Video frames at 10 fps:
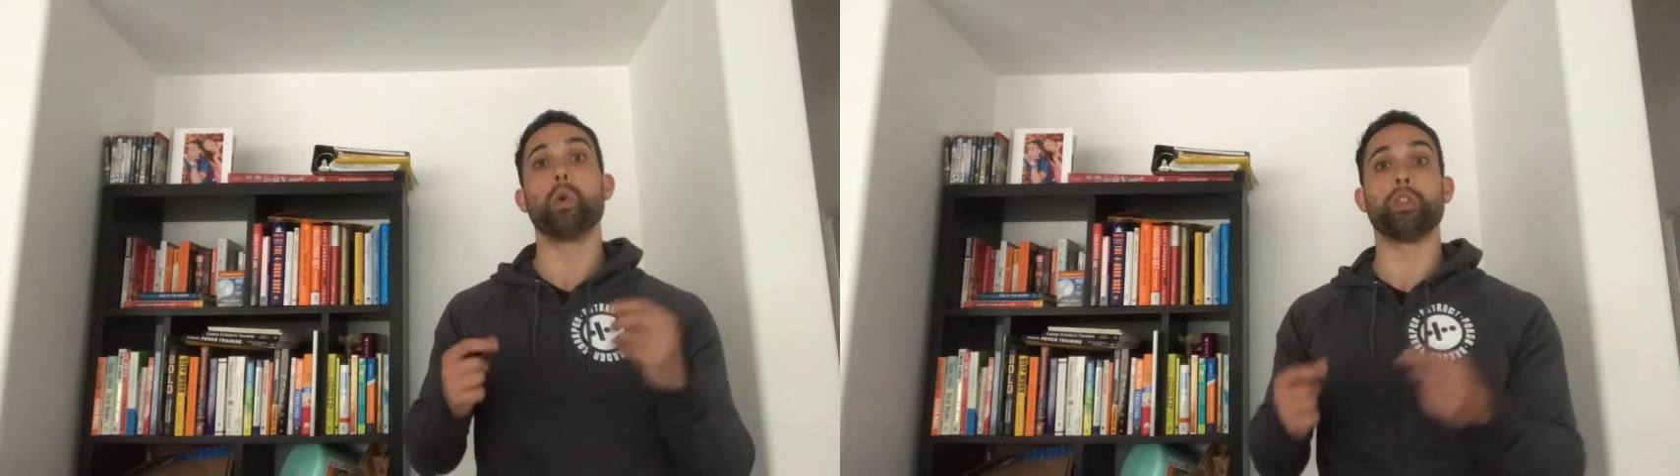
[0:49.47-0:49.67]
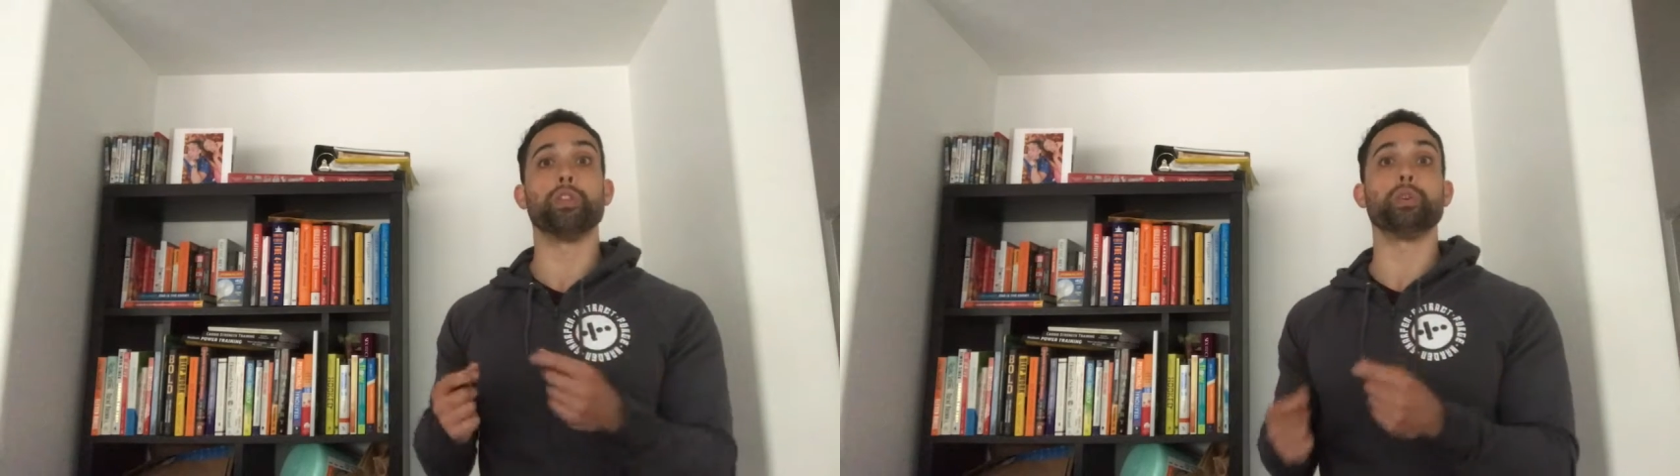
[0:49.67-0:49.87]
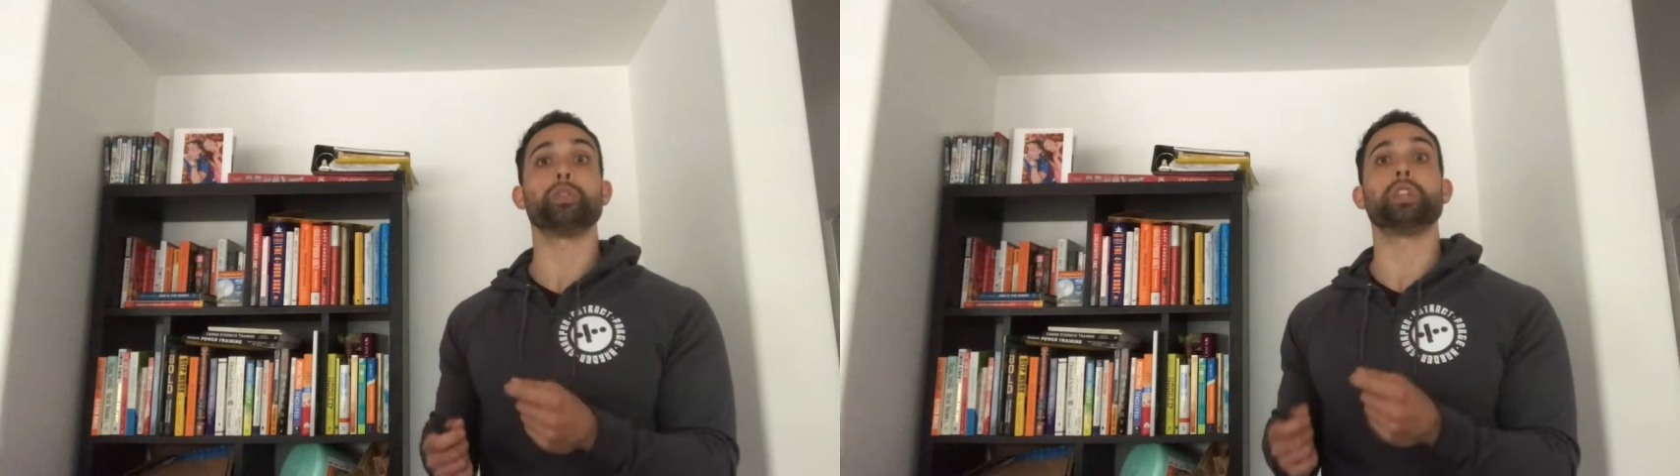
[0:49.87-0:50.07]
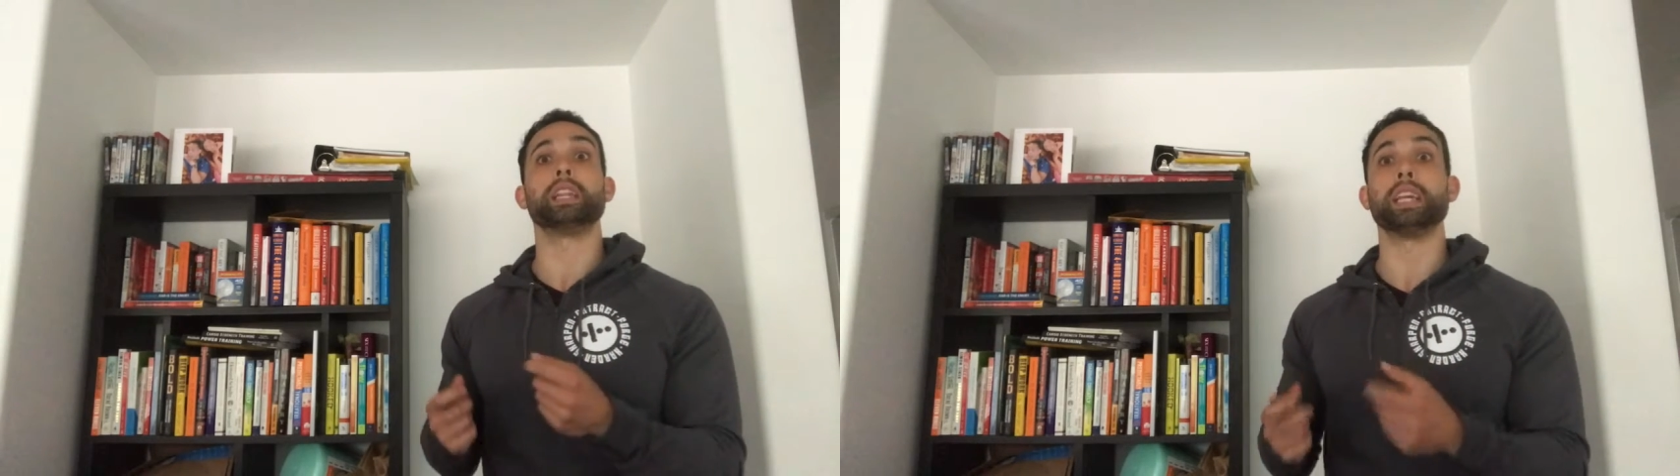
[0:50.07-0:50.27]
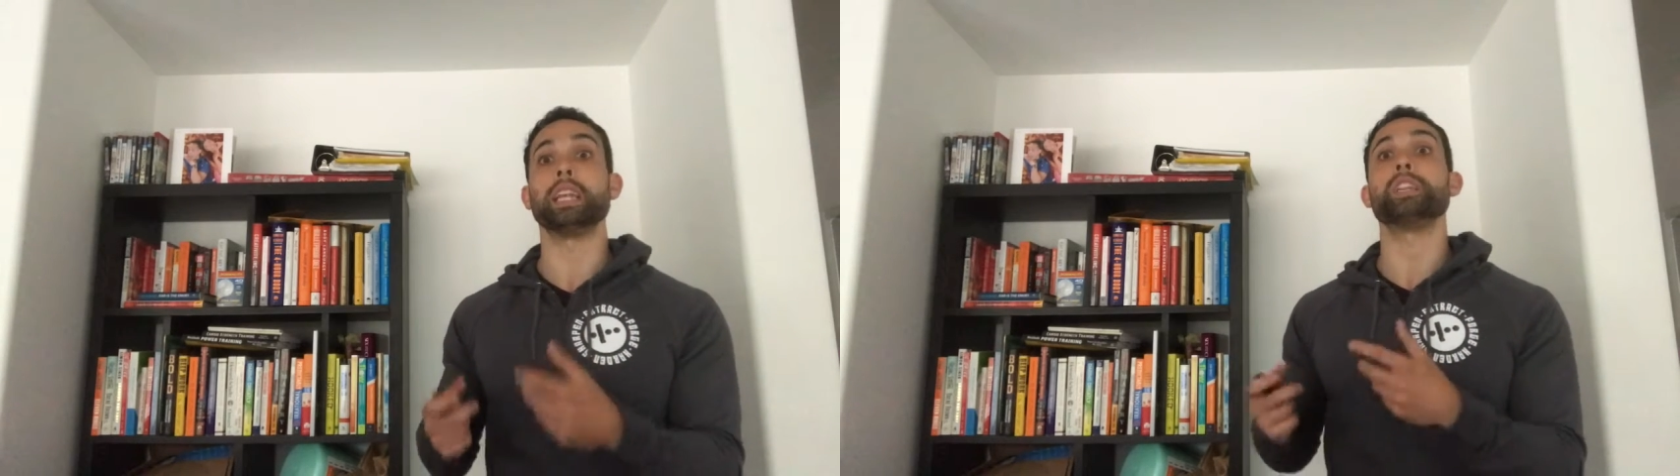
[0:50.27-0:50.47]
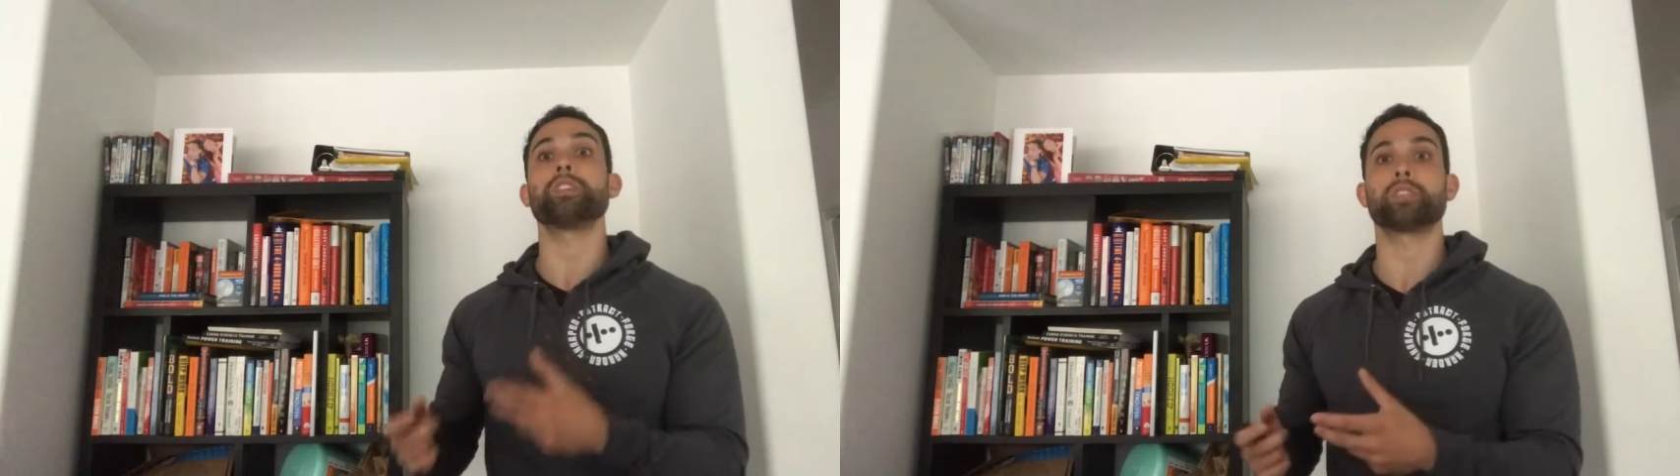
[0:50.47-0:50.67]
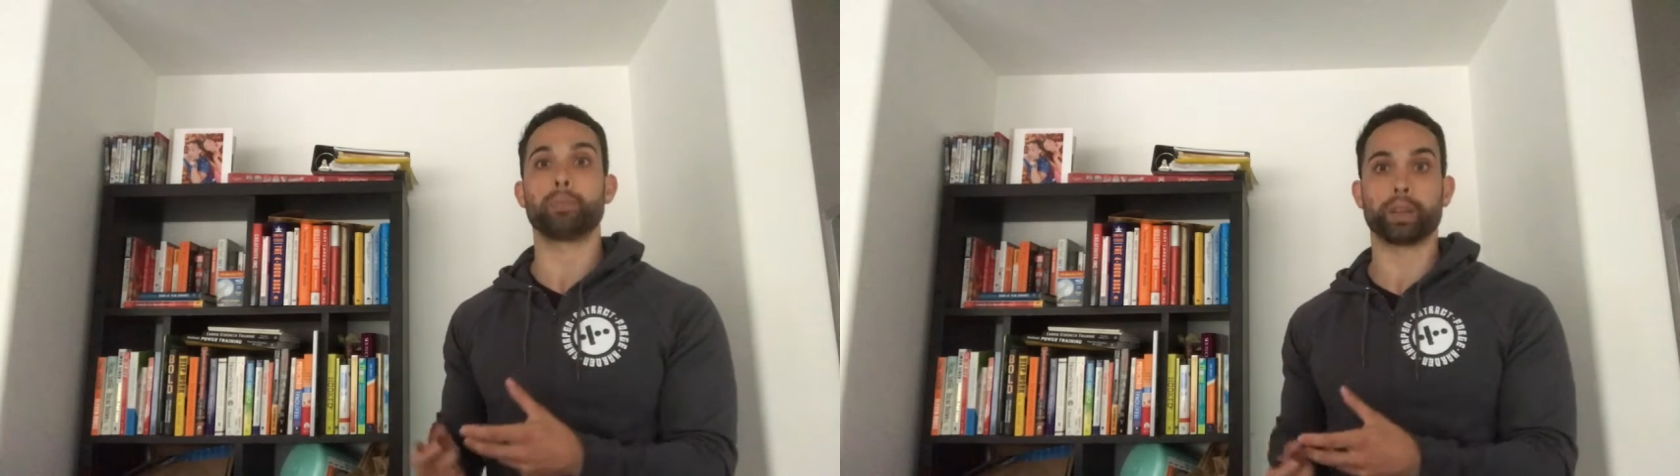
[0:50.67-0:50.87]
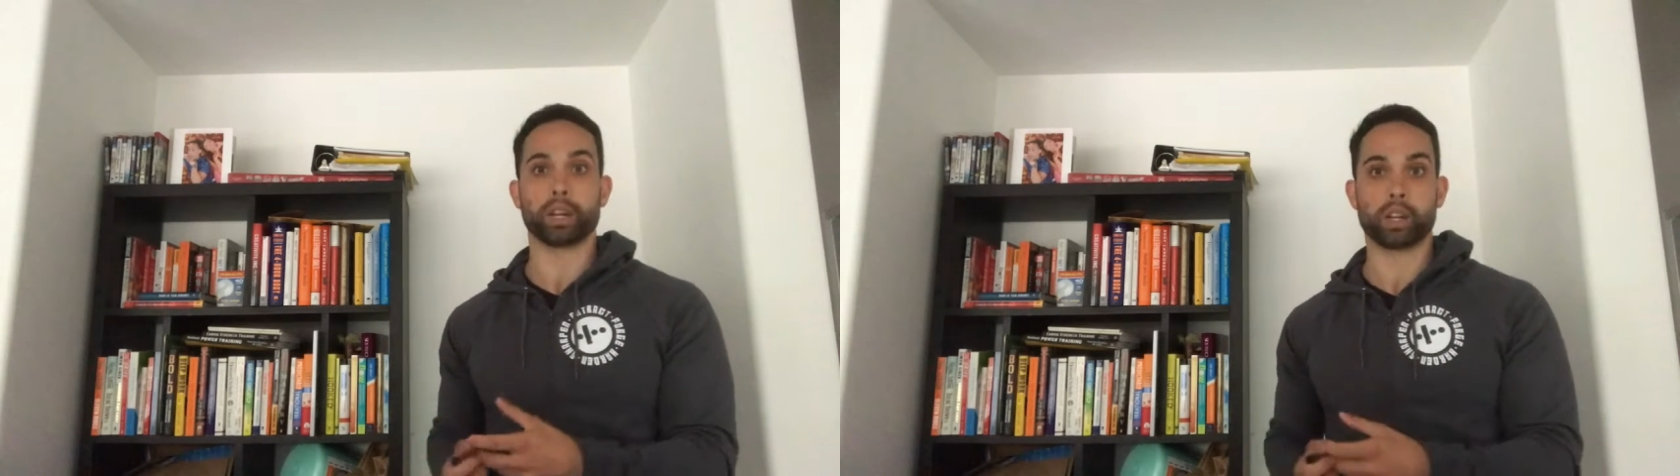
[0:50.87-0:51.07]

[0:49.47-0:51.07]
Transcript: whether you should lean into something